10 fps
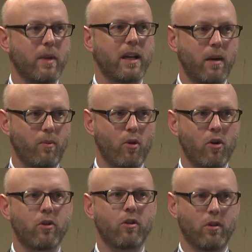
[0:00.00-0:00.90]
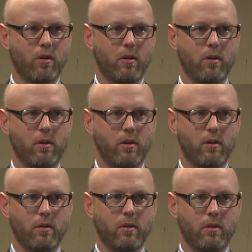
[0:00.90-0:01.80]
make up words?
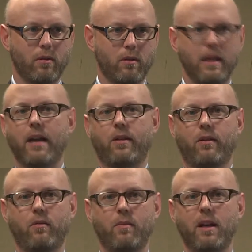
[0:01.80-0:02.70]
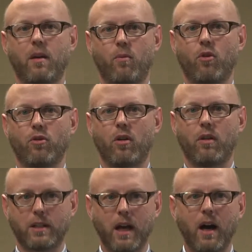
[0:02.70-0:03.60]
Yes, we make up words all the
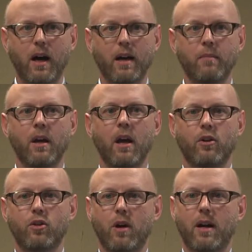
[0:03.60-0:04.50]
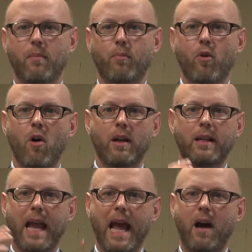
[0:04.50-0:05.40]
time to try to
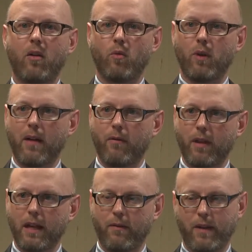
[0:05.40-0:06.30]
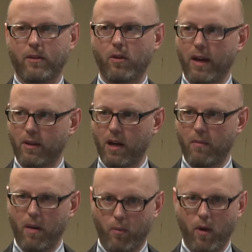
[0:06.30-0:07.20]
broaden out whatever the inventor has come
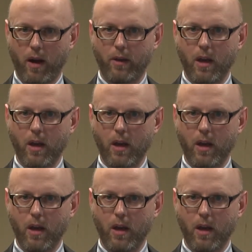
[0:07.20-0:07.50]
up with.